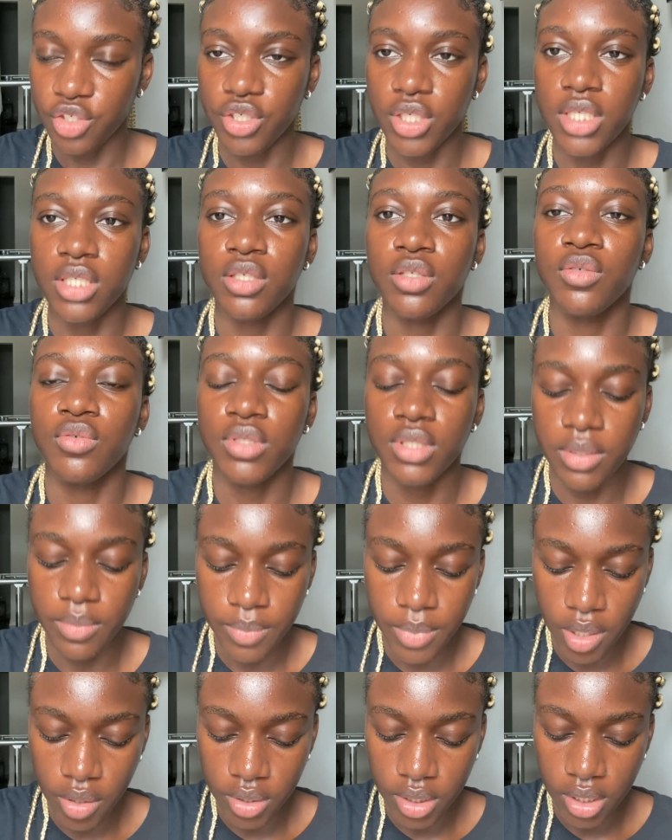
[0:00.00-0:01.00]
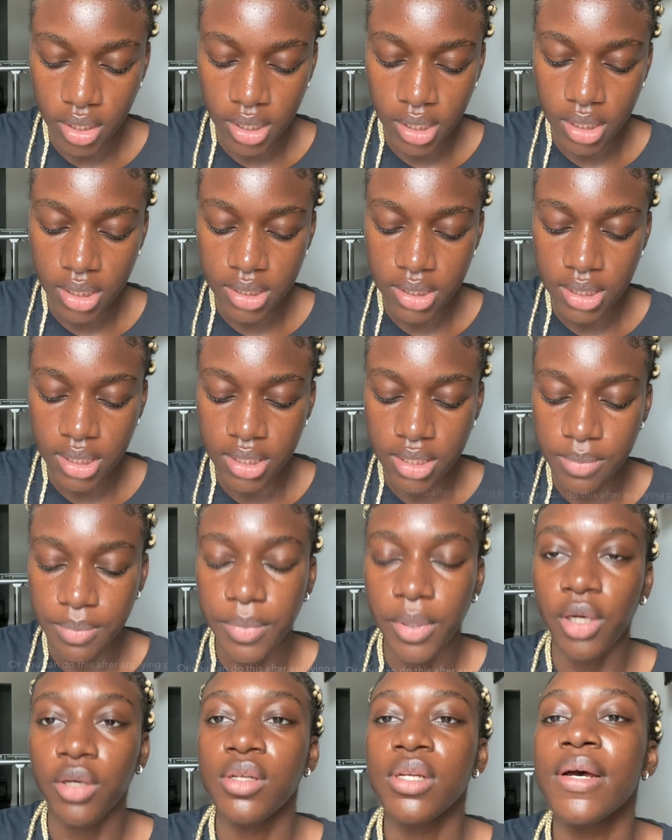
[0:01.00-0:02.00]
translucent powder, like a setting
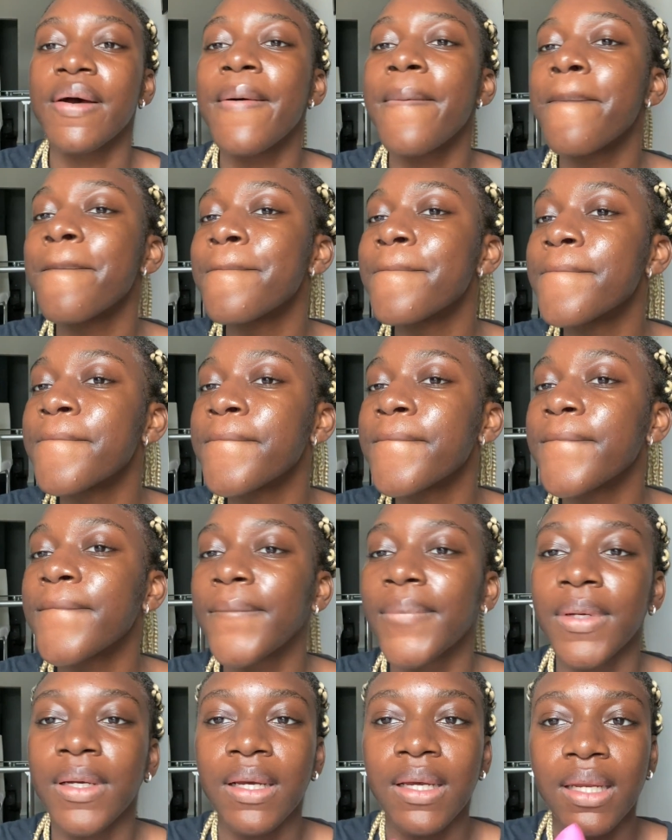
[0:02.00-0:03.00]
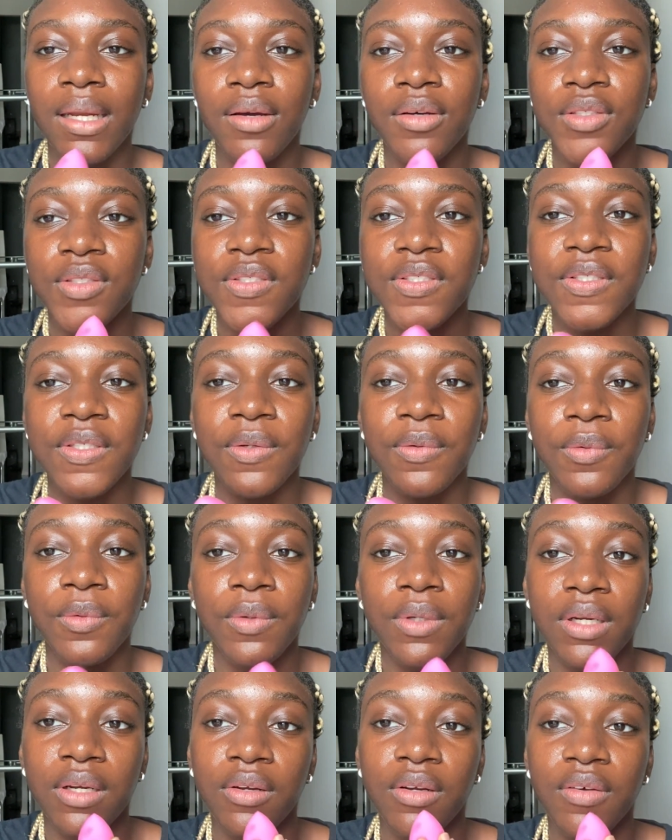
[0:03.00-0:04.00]
powder. And I'll just say
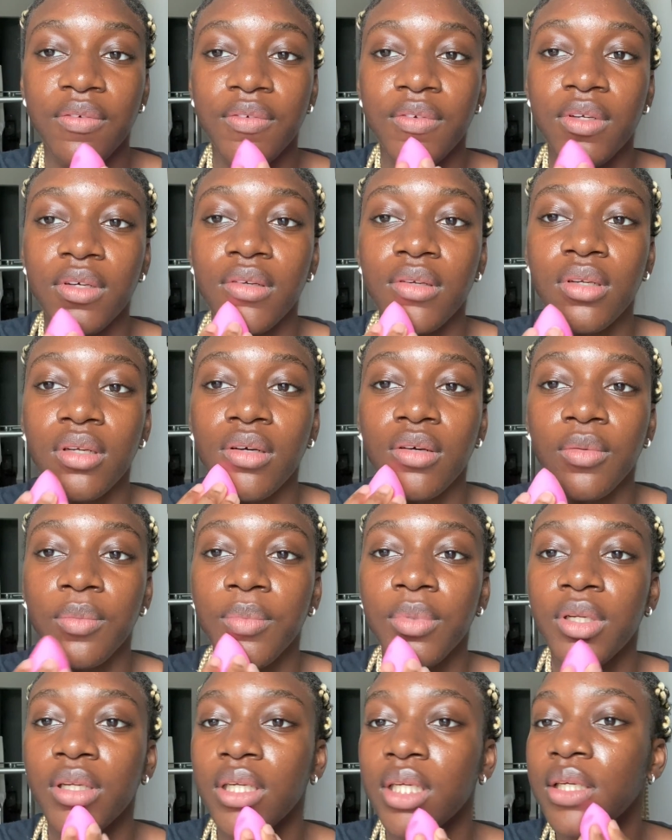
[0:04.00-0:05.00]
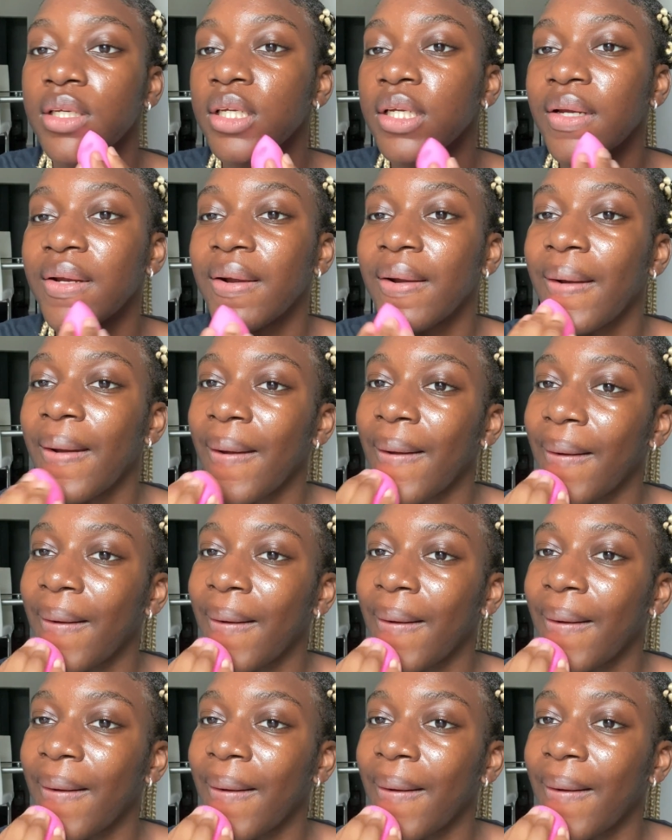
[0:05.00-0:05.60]
what I would have done. I'll put it here.